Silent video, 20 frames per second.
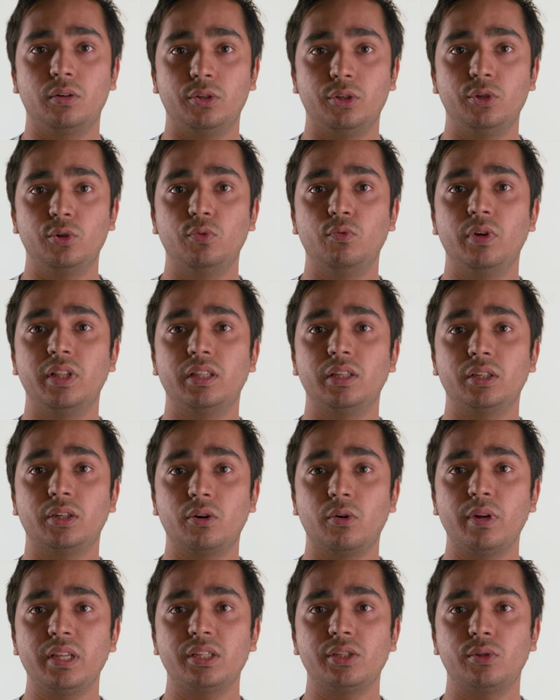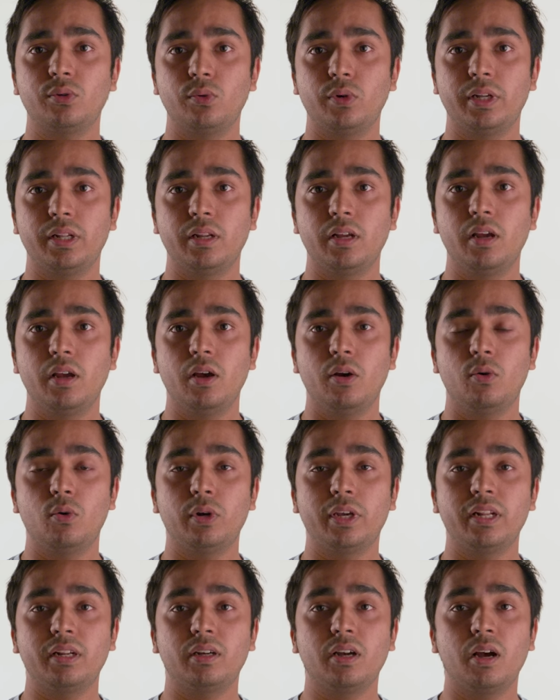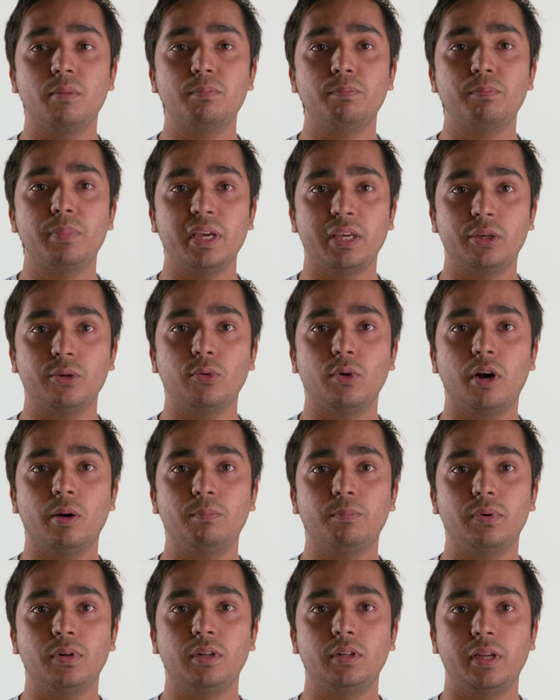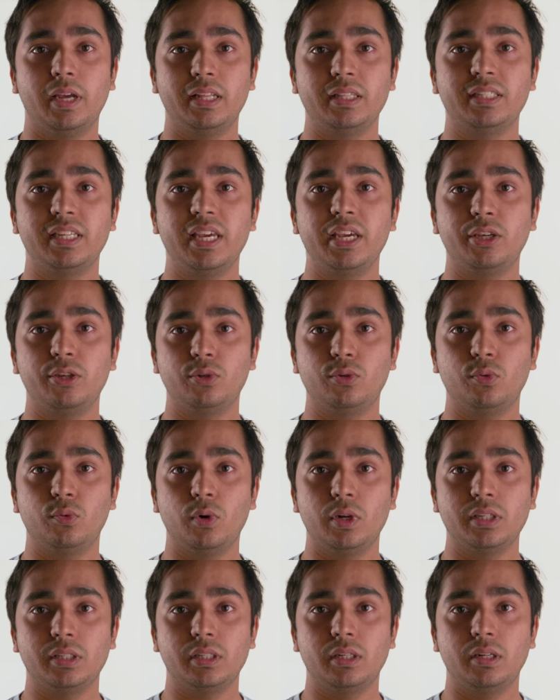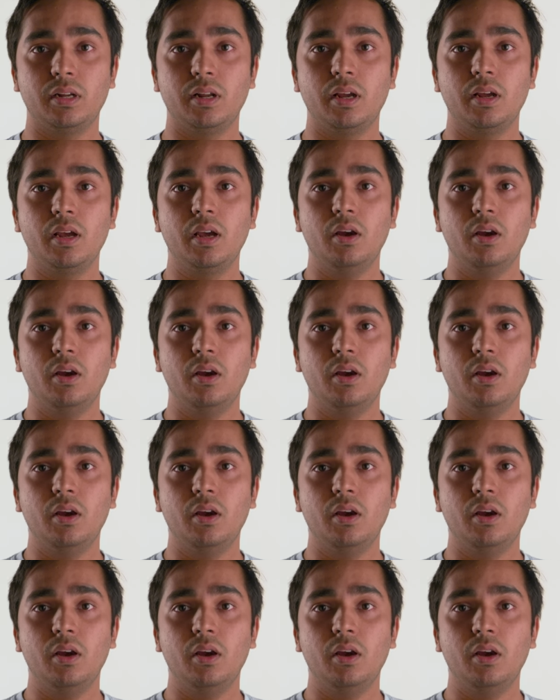you with the current student who can come pick you up and take you to Ruston.